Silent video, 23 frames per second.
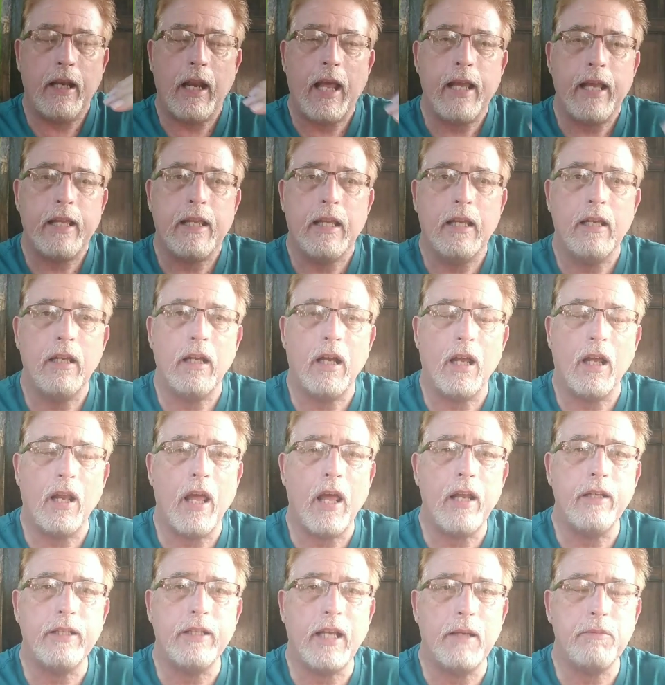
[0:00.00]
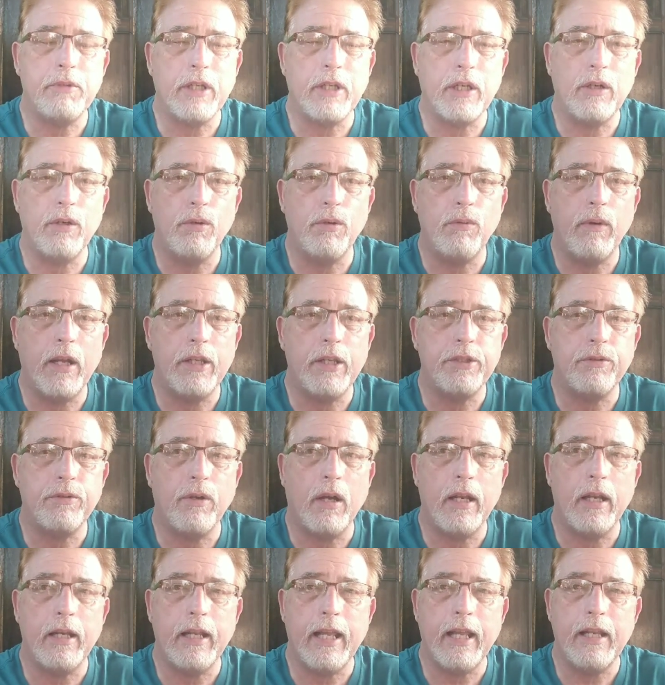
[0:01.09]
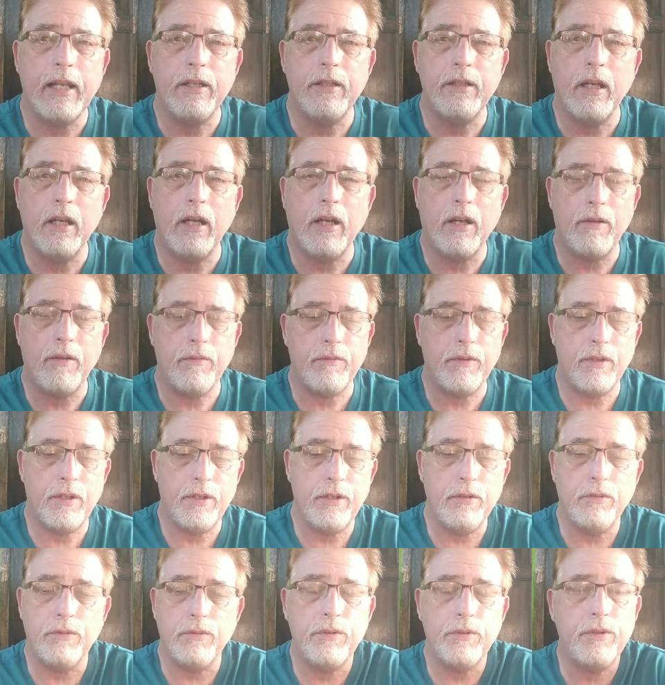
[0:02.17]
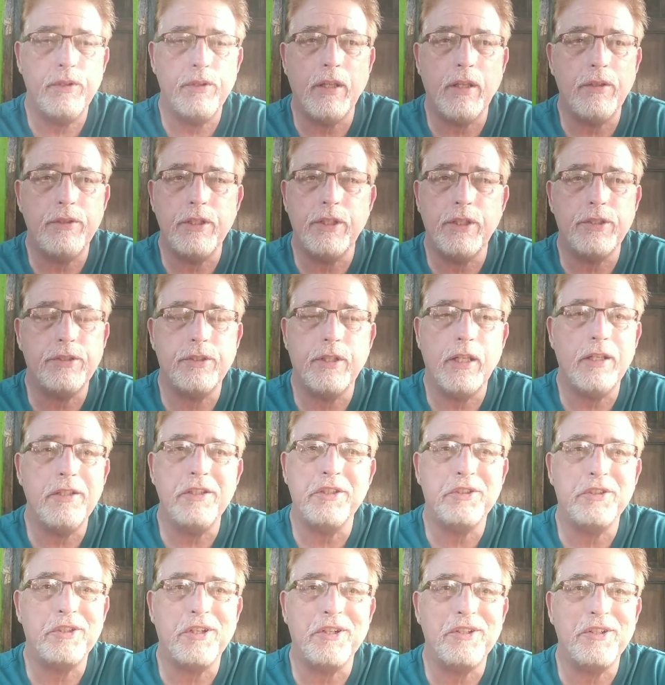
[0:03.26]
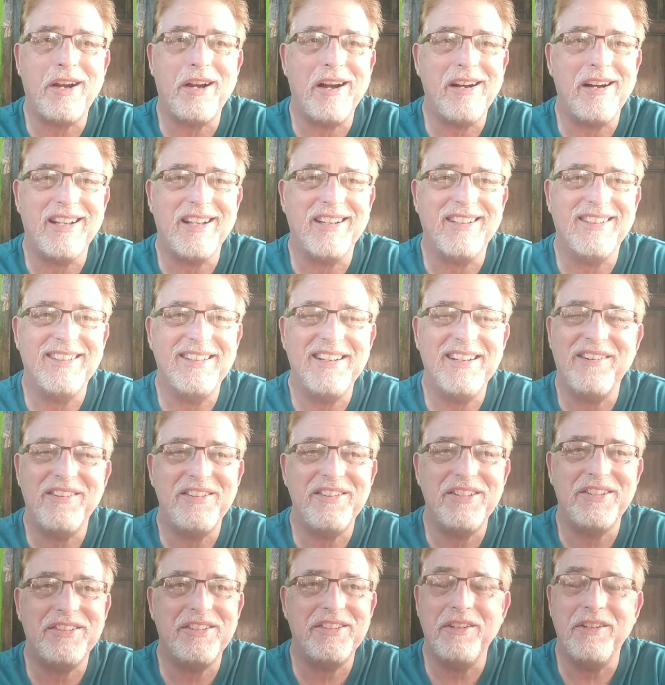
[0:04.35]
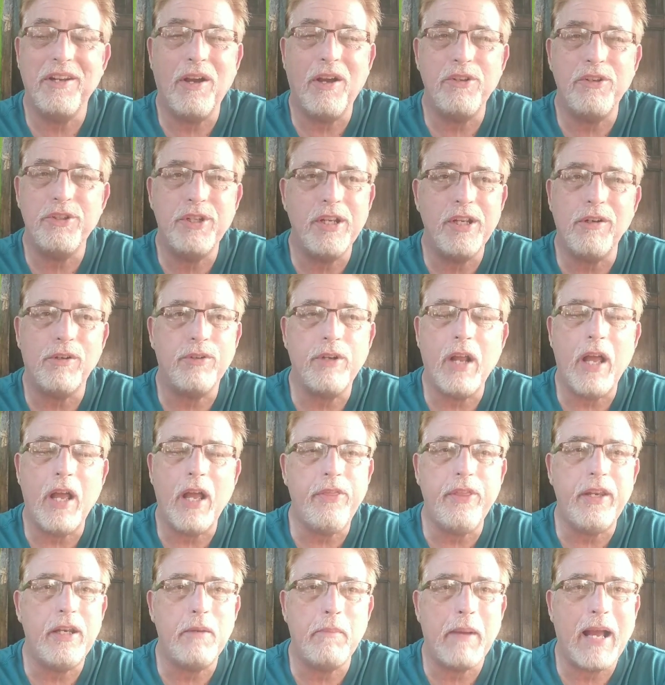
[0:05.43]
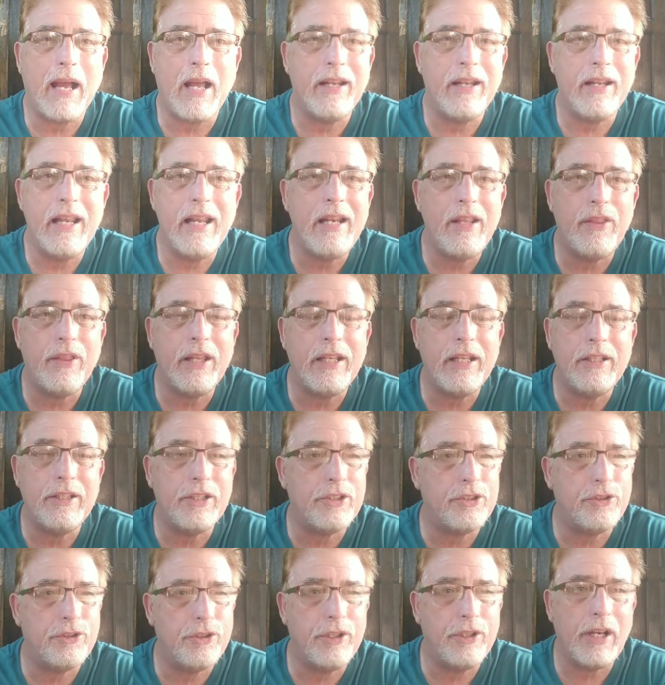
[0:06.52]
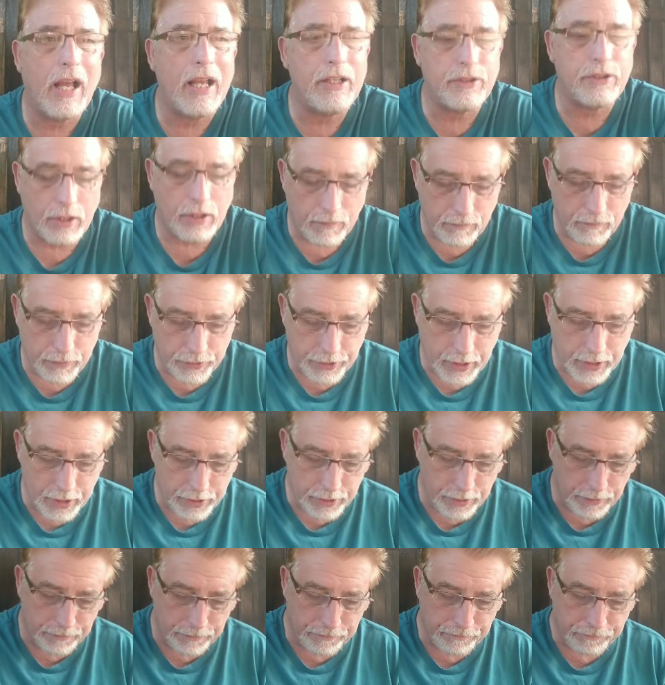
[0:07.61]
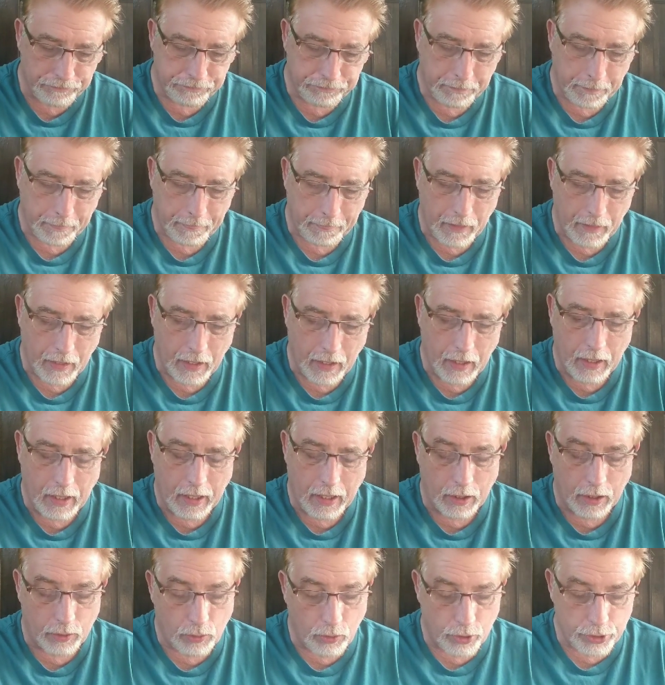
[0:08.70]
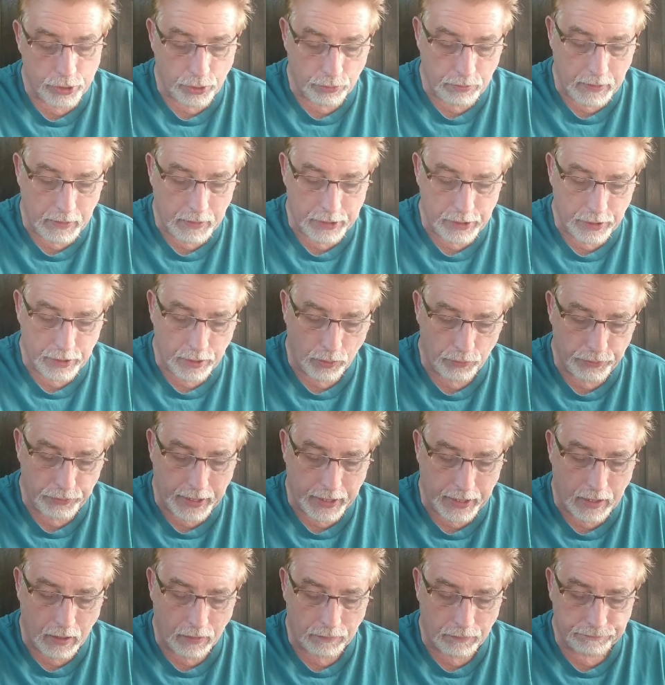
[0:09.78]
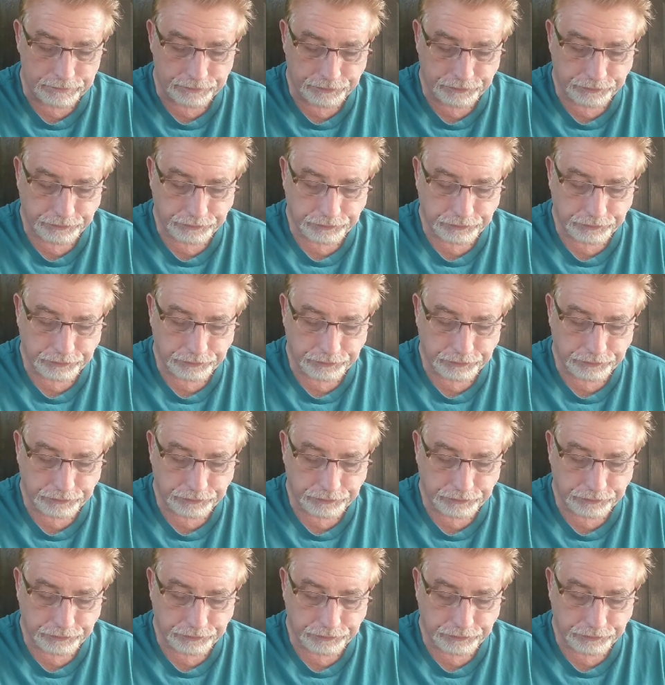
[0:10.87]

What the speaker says: like a lot of times I go to a restaurant and they'll just start talking. Just no general, nothing about anything, just nice conversation. Of course, I'll mention hotel.